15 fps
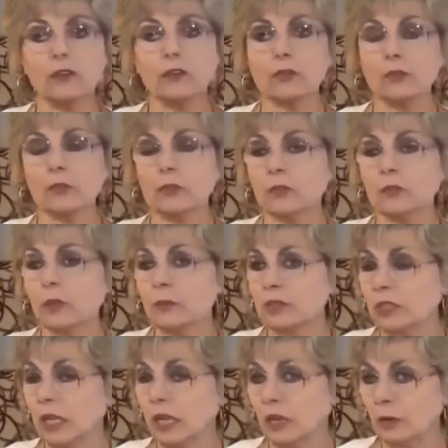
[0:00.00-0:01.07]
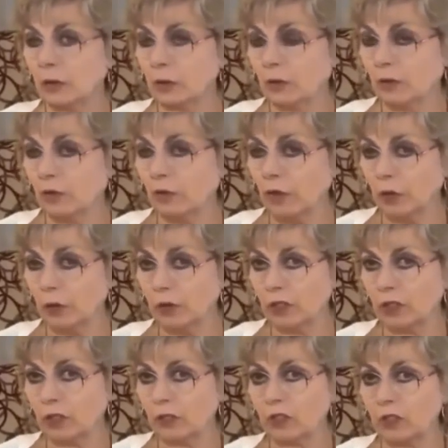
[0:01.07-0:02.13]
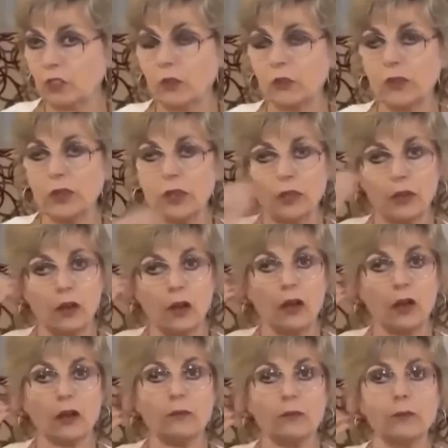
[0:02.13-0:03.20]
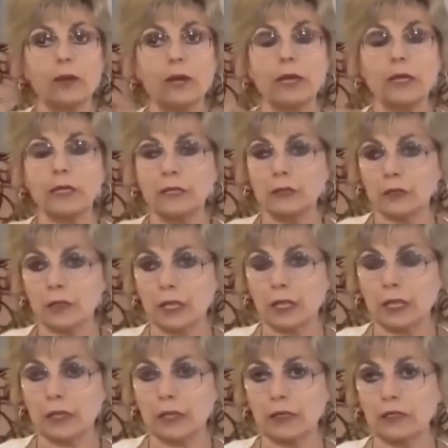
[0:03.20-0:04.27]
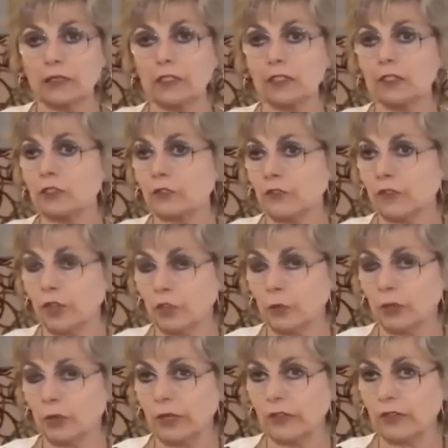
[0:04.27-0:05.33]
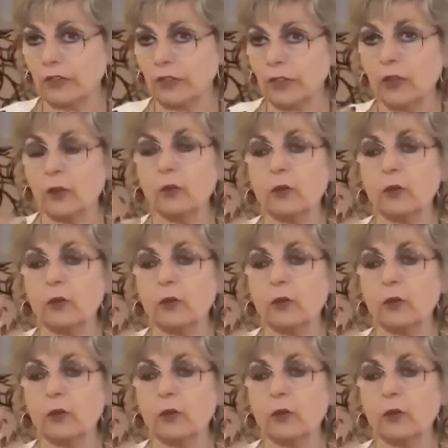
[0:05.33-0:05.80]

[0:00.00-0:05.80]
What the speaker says: to numb us down with foods so that our pineal gland is interfered with.